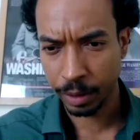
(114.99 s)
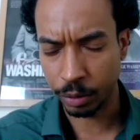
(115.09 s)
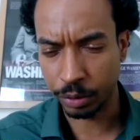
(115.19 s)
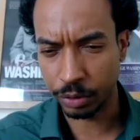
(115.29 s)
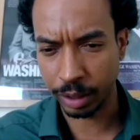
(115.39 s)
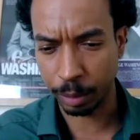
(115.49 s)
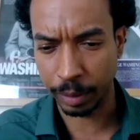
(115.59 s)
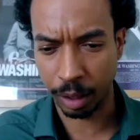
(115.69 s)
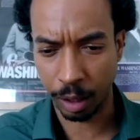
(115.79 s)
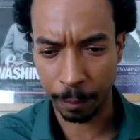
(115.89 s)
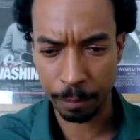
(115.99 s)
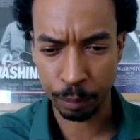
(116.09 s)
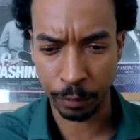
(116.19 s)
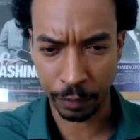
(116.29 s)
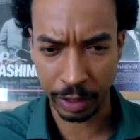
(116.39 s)
who you gentlemen are
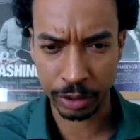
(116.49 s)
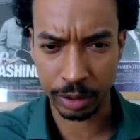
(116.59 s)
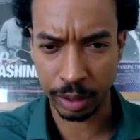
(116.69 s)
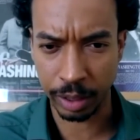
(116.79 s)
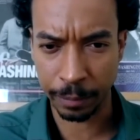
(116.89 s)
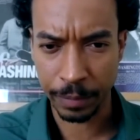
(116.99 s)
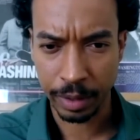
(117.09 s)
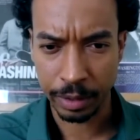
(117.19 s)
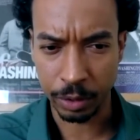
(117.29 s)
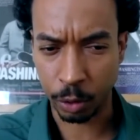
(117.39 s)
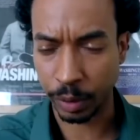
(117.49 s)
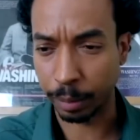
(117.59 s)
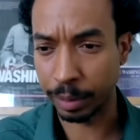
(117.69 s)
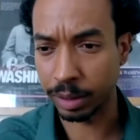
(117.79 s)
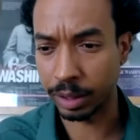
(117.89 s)
professionally, your
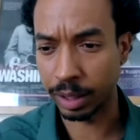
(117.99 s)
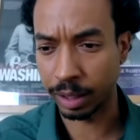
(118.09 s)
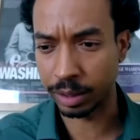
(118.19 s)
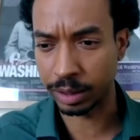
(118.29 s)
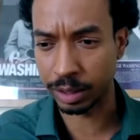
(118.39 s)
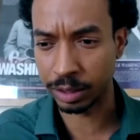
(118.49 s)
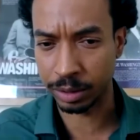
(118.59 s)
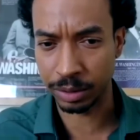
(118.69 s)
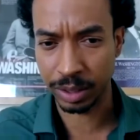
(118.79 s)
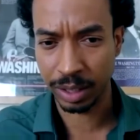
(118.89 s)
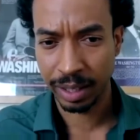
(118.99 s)
credibility on these issues,